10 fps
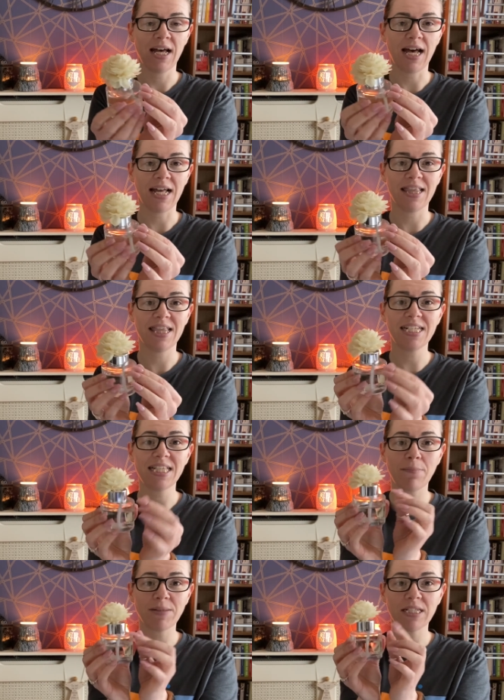And this
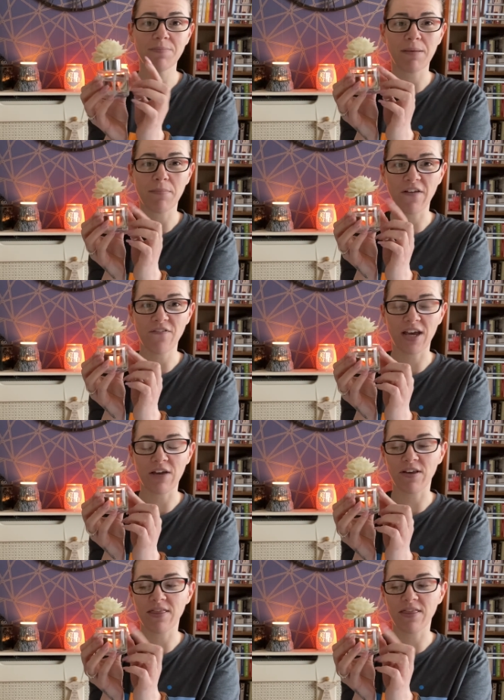happens to be my favourite.